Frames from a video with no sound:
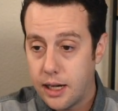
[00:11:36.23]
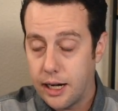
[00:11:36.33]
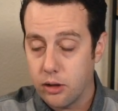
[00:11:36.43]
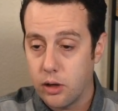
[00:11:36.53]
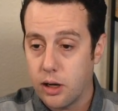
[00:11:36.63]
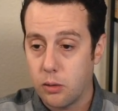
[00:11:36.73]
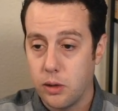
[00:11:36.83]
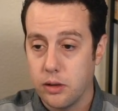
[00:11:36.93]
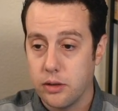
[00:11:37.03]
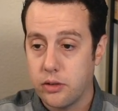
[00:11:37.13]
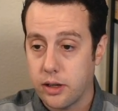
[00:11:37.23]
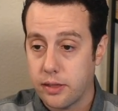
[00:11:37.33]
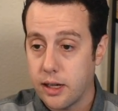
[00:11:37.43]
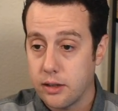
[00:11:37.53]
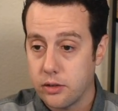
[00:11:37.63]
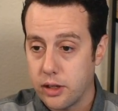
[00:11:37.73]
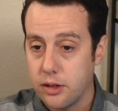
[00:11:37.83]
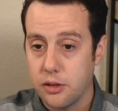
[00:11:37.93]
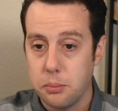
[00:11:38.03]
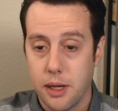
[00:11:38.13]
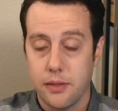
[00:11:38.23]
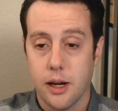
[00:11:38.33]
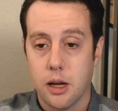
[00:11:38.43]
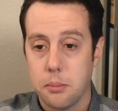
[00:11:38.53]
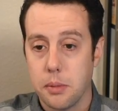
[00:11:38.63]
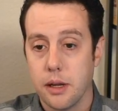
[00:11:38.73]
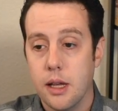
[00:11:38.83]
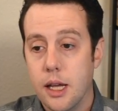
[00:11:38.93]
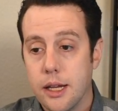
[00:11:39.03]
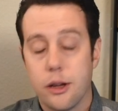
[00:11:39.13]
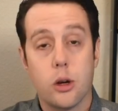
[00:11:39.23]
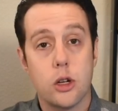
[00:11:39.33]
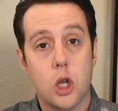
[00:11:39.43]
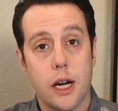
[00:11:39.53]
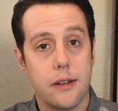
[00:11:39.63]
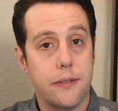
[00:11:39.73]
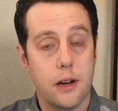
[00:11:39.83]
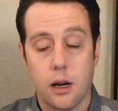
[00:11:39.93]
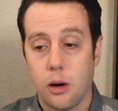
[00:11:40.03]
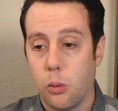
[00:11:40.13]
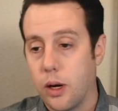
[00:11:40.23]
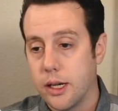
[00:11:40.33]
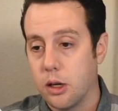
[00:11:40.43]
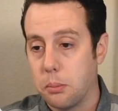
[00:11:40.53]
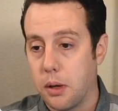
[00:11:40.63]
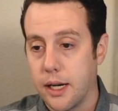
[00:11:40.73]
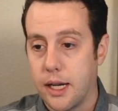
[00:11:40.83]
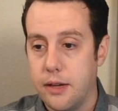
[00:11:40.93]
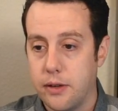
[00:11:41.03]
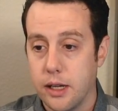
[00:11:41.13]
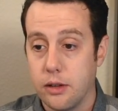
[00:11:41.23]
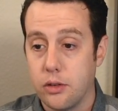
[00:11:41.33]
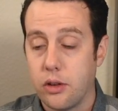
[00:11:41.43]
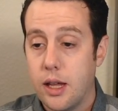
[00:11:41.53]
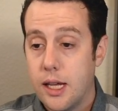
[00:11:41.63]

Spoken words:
I don't know how realistic that is, I just made that up, but you could try to figure out what your break even is.